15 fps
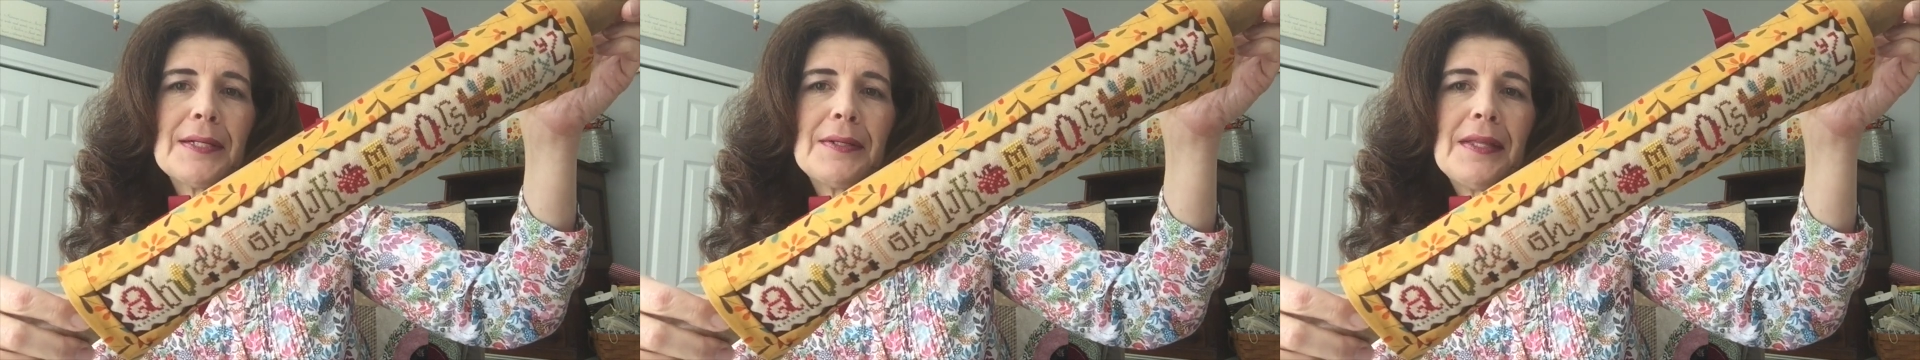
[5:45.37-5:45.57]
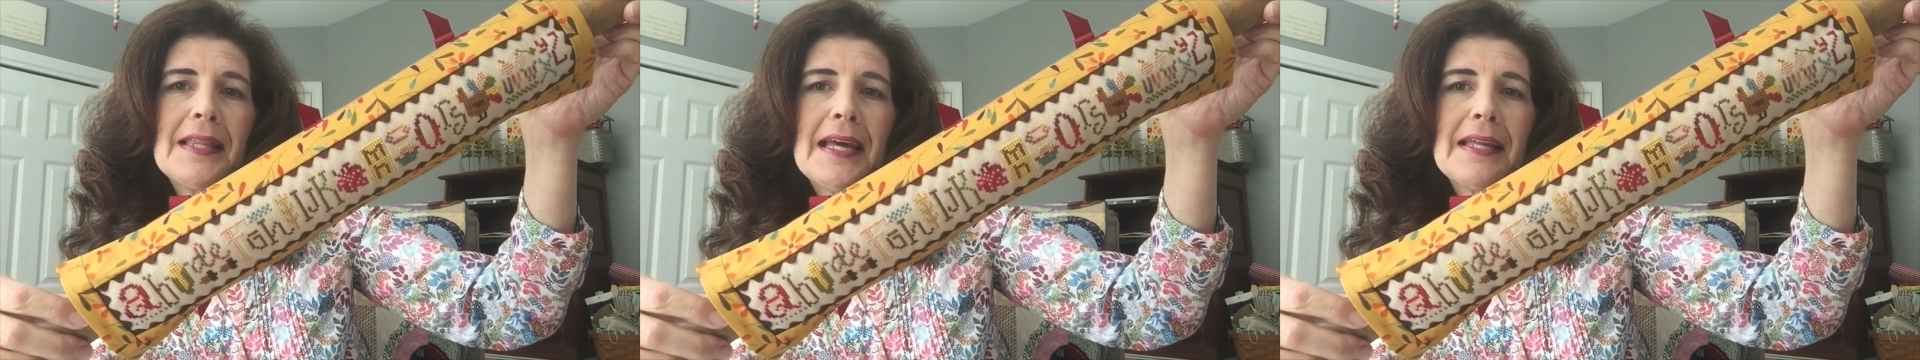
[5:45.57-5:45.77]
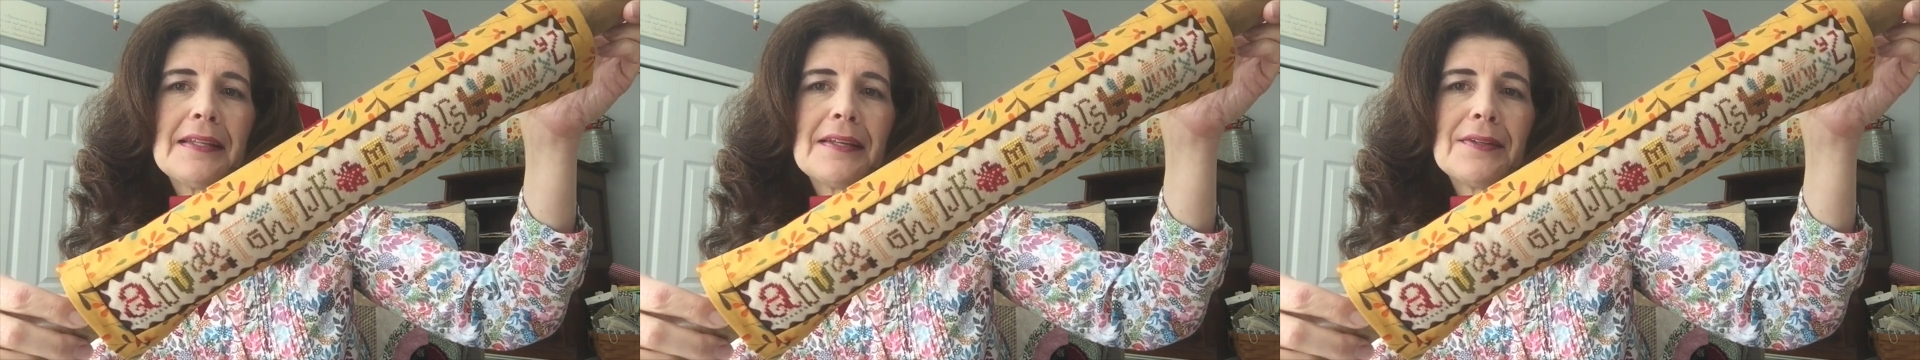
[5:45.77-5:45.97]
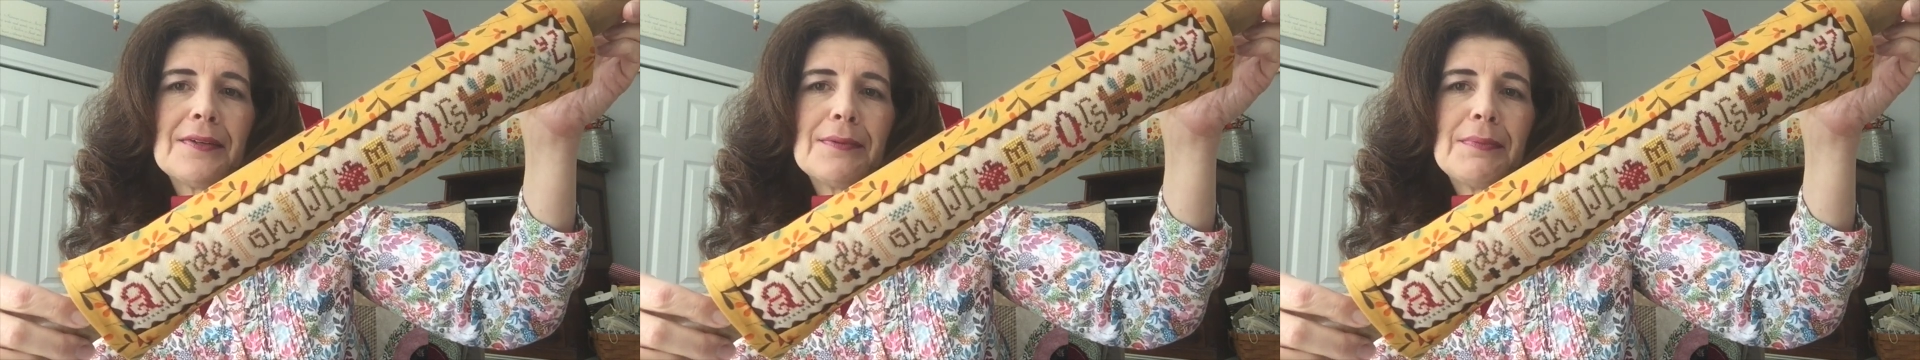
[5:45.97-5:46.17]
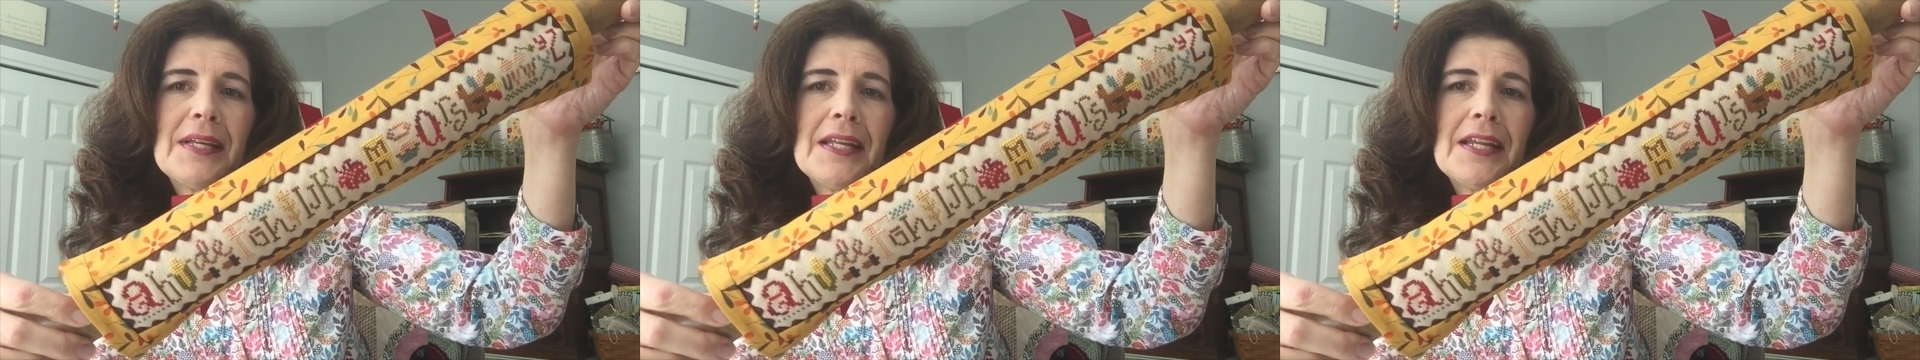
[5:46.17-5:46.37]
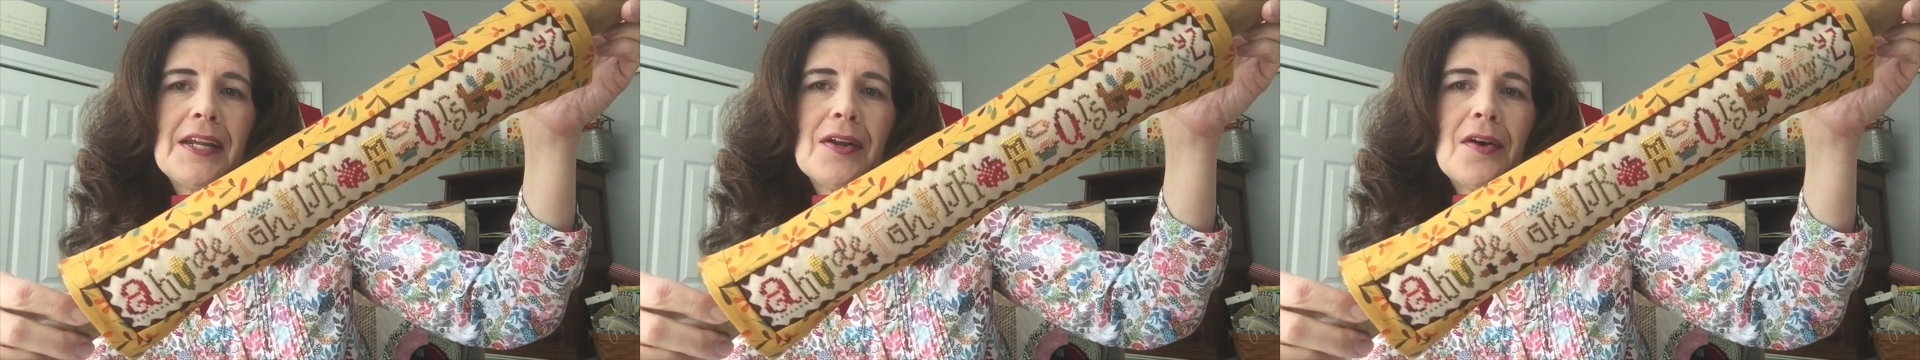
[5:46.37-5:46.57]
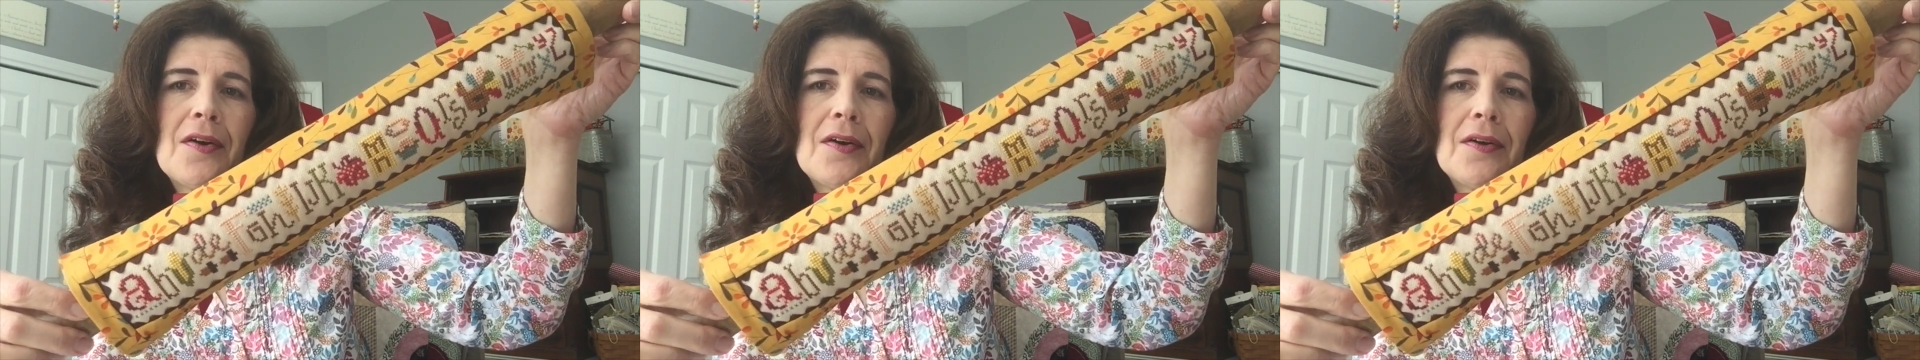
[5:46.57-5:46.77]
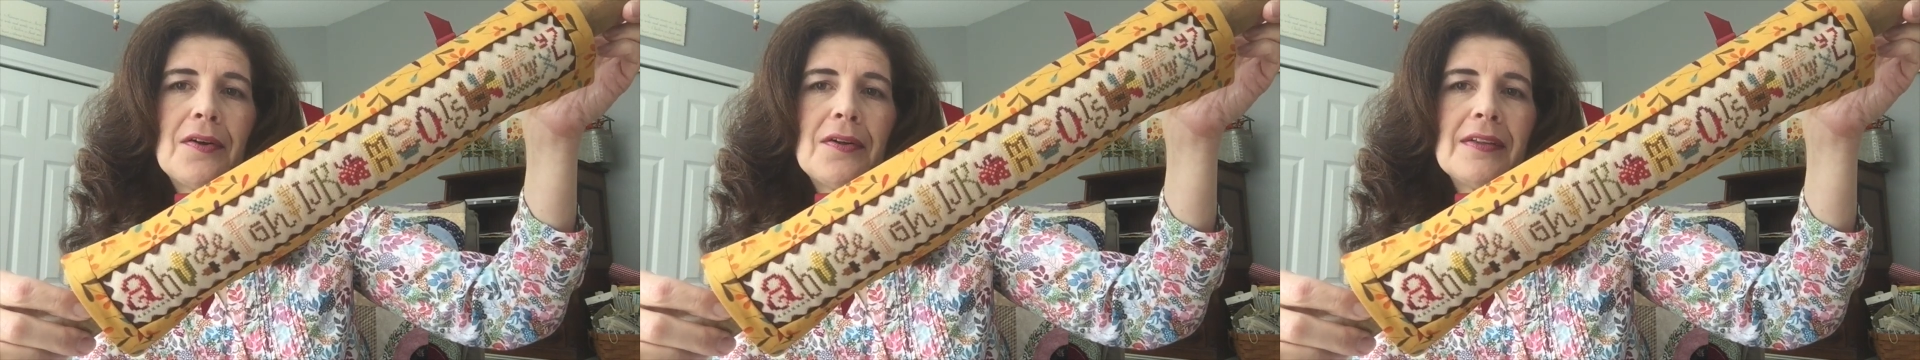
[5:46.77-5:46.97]
you that in a little bit in
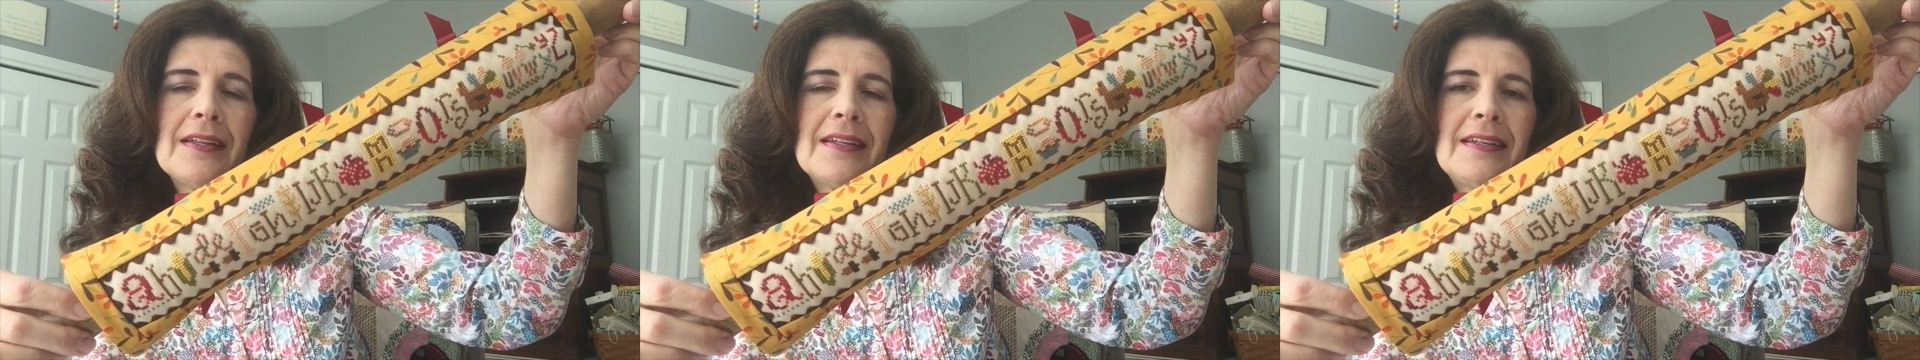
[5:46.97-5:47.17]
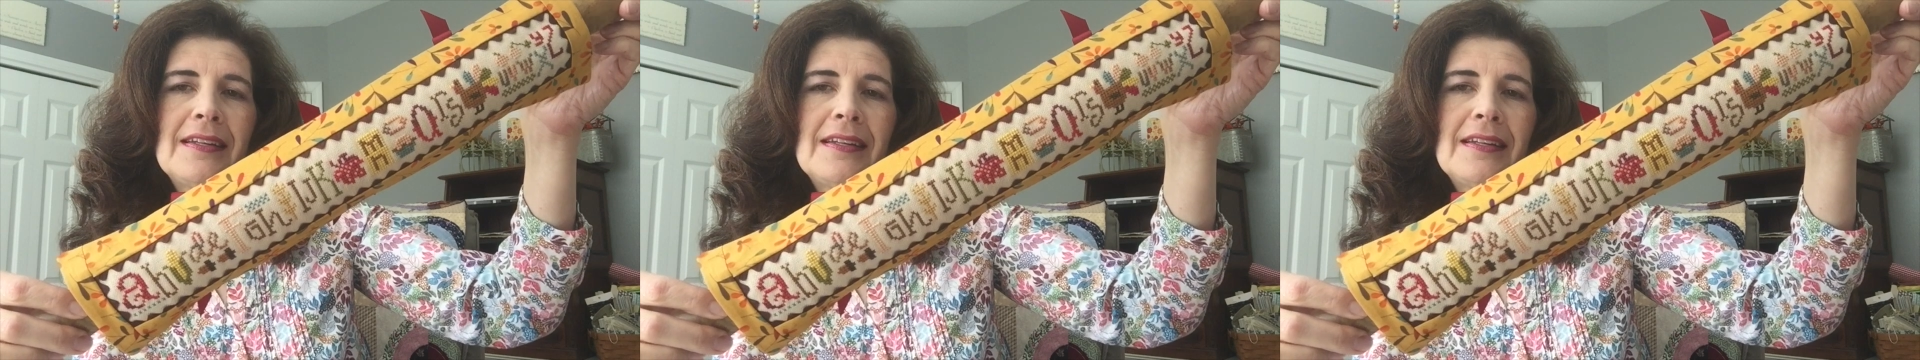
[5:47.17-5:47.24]
haul.